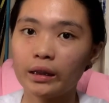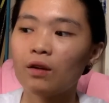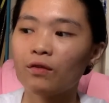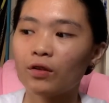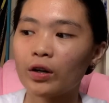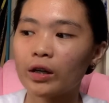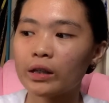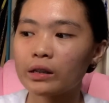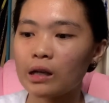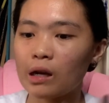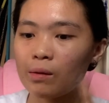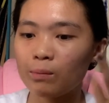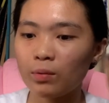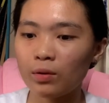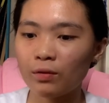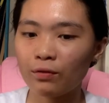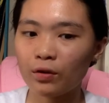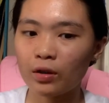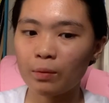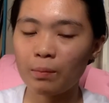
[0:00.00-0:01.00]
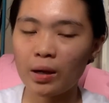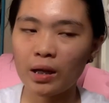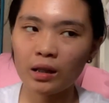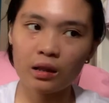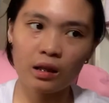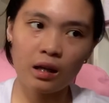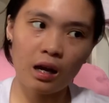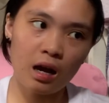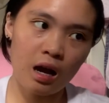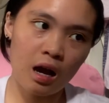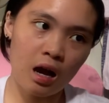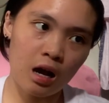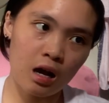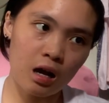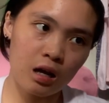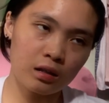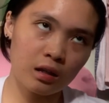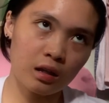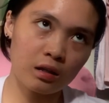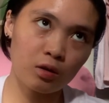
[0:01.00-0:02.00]
For example, for math,
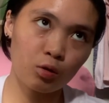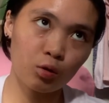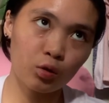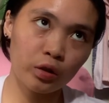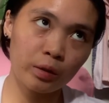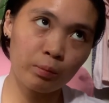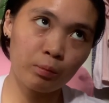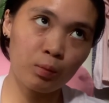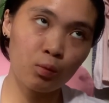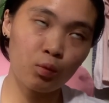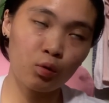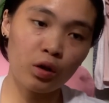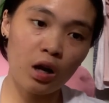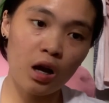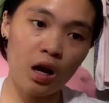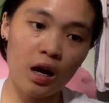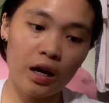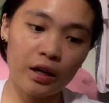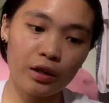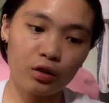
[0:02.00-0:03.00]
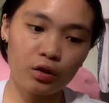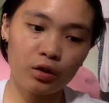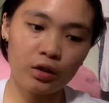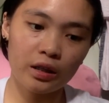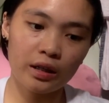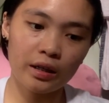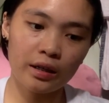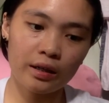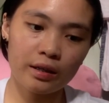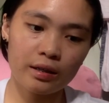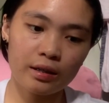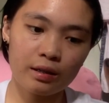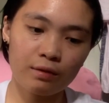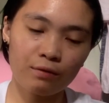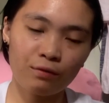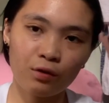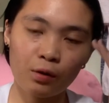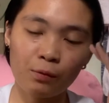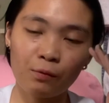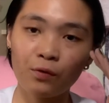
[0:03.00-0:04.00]
sasagutin mo muna ngayon is
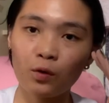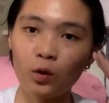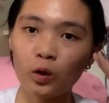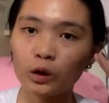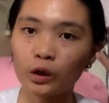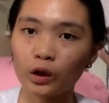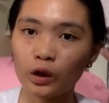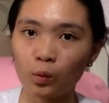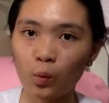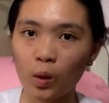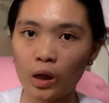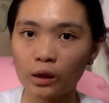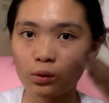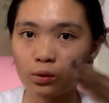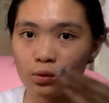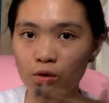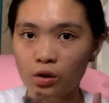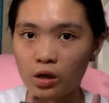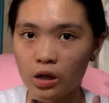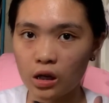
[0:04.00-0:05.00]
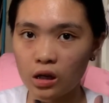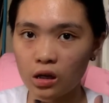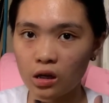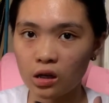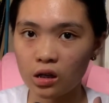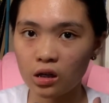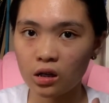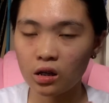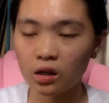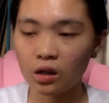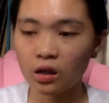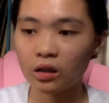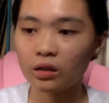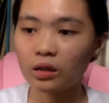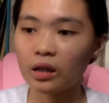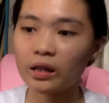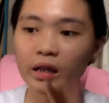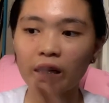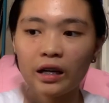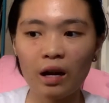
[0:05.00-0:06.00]
from folder 1 to 3.
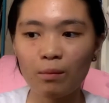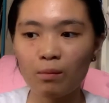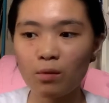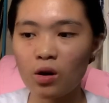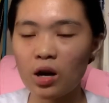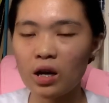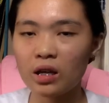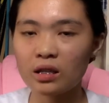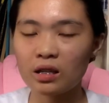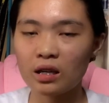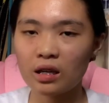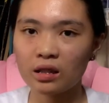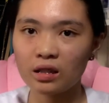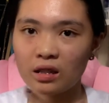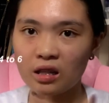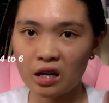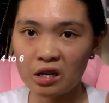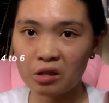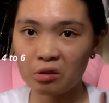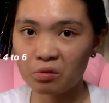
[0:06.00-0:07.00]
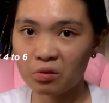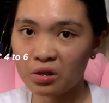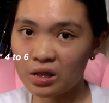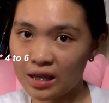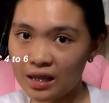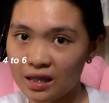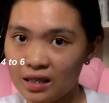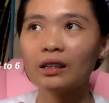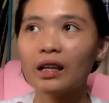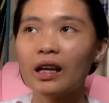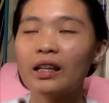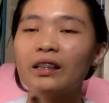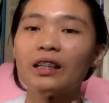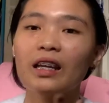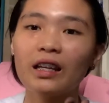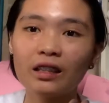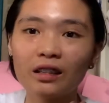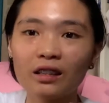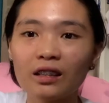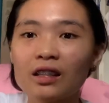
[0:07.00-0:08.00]
Then kinabukasan 3 to 6. And
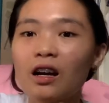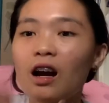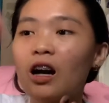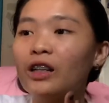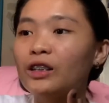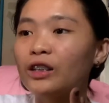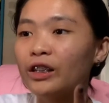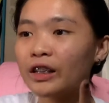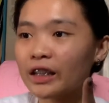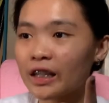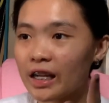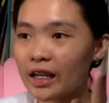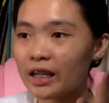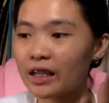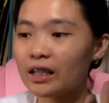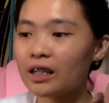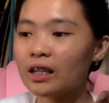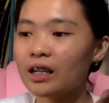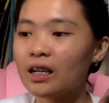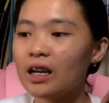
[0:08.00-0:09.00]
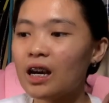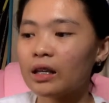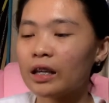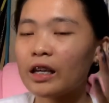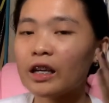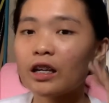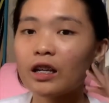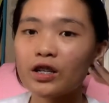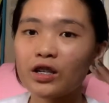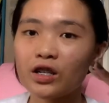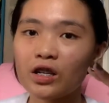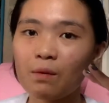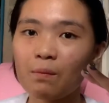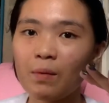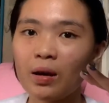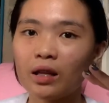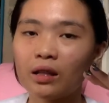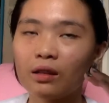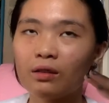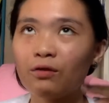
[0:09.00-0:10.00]
then the other day, English
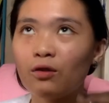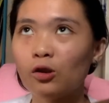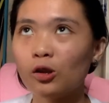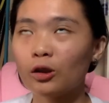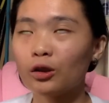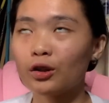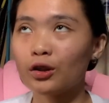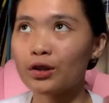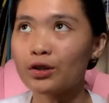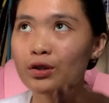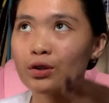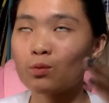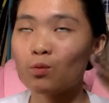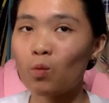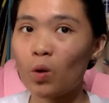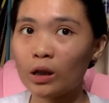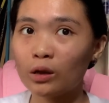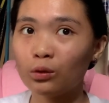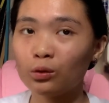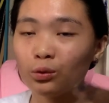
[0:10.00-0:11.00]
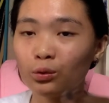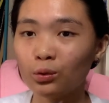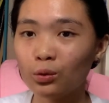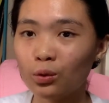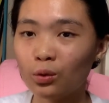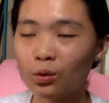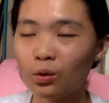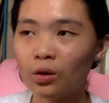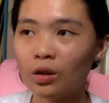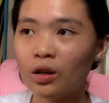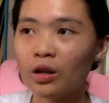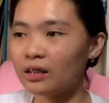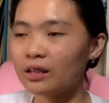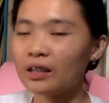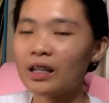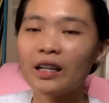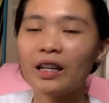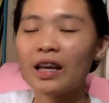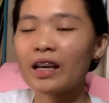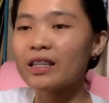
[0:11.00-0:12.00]
naman, folders 1 to
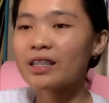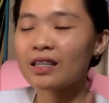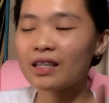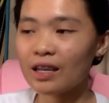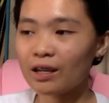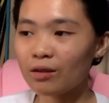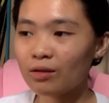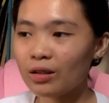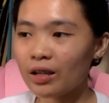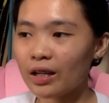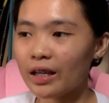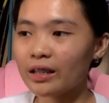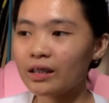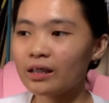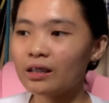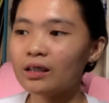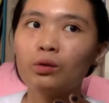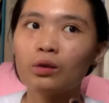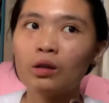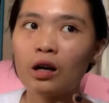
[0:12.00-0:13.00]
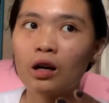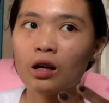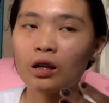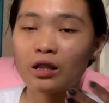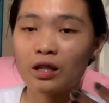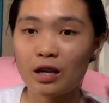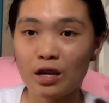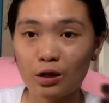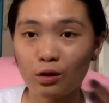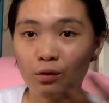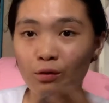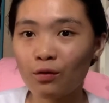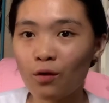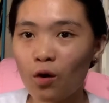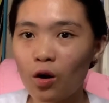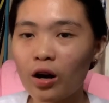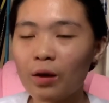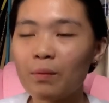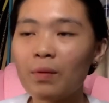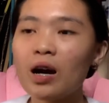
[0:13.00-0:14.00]
2. The next day ulit, 3 to
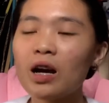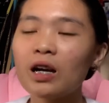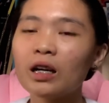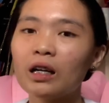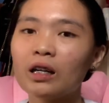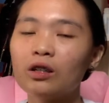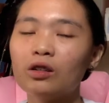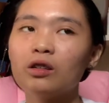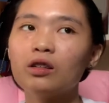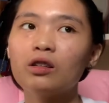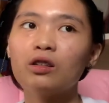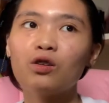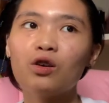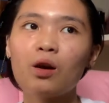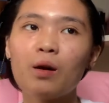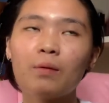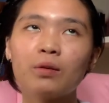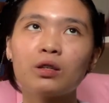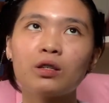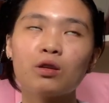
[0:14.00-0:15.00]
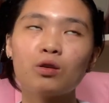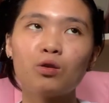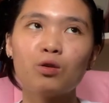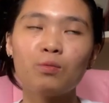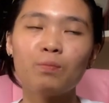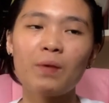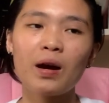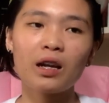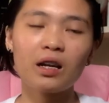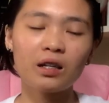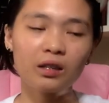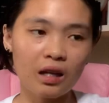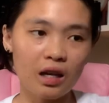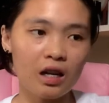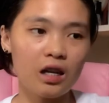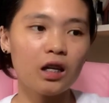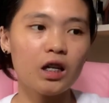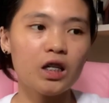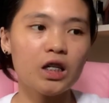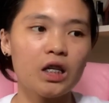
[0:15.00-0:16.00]
4. Mga ganun. So, para
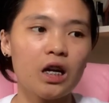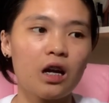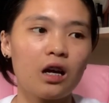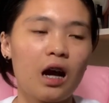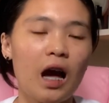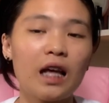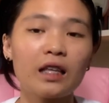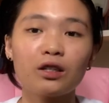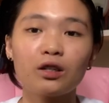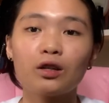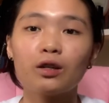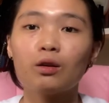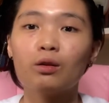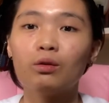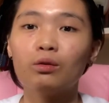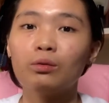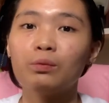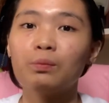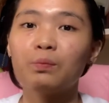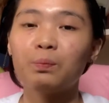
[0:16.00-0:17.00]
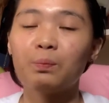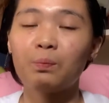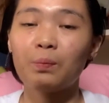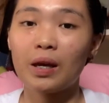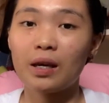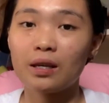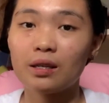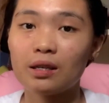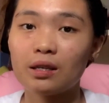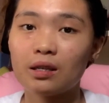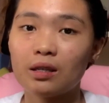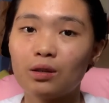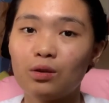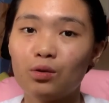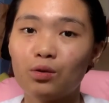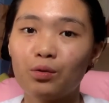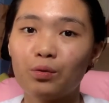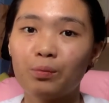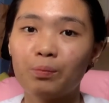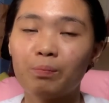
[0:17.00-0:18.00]
talaga siyang at your own pace
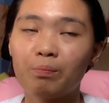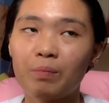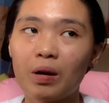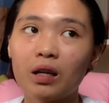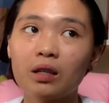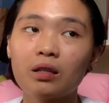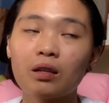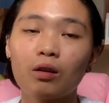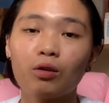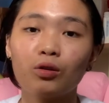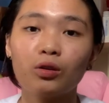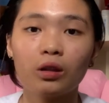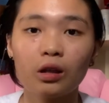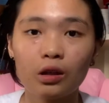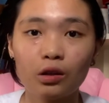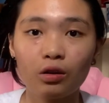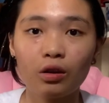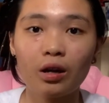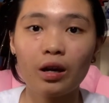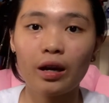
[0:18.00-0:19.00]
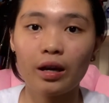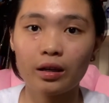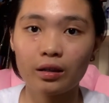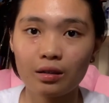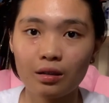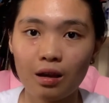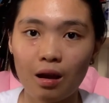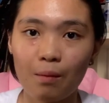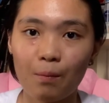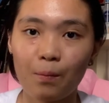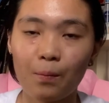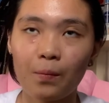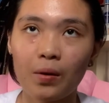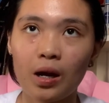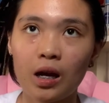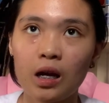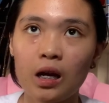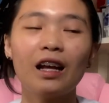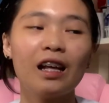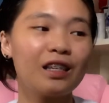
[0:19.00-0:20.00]
yung pagsagot ninyo ng exam.
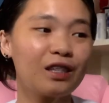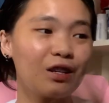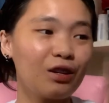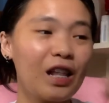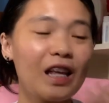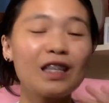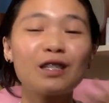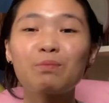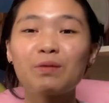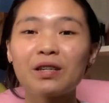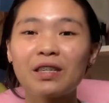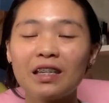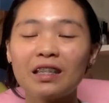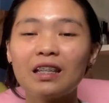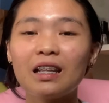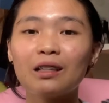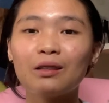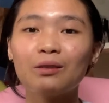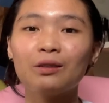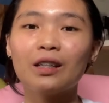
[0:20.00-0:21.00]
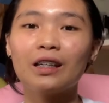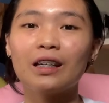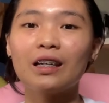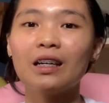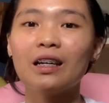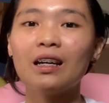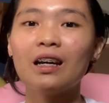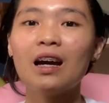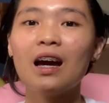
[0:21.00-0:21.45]
So, let's proceed na today.